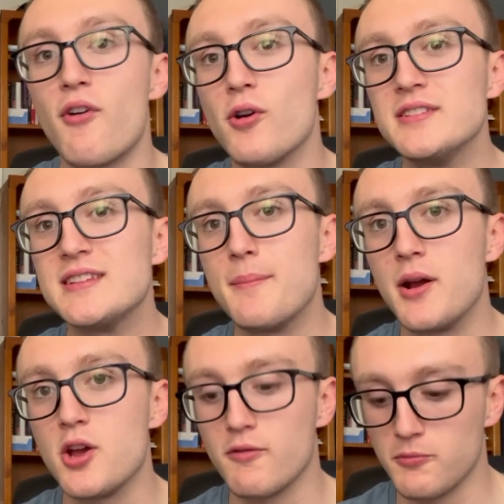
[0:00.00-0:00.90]
I've already sent
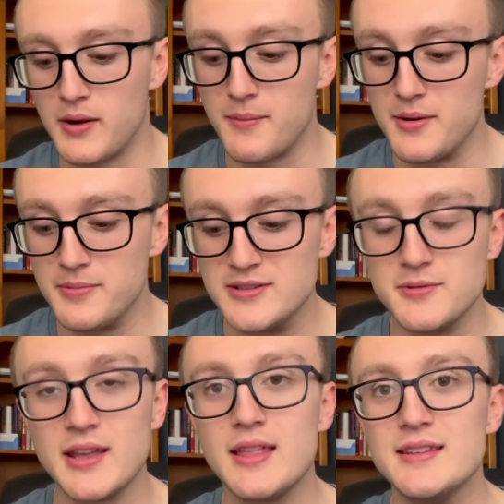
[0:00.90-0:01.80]
money over, but I'm going to be
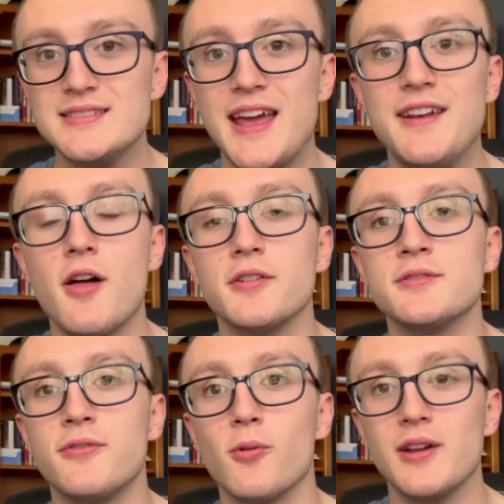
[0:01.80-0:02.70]
doing this $10
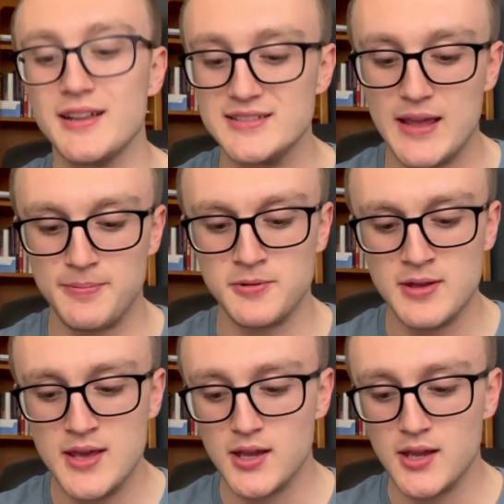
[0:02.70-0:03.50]
for an example.